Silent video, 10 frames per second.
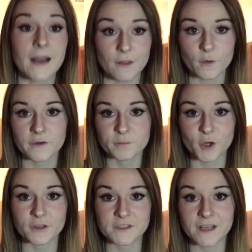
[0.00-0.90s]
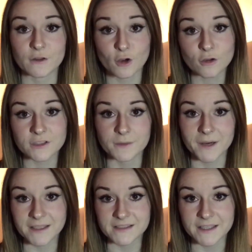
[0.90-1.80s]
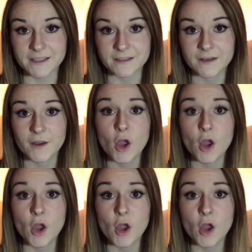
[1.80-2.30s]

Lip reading: Now that we've broken down the cost of the magazine,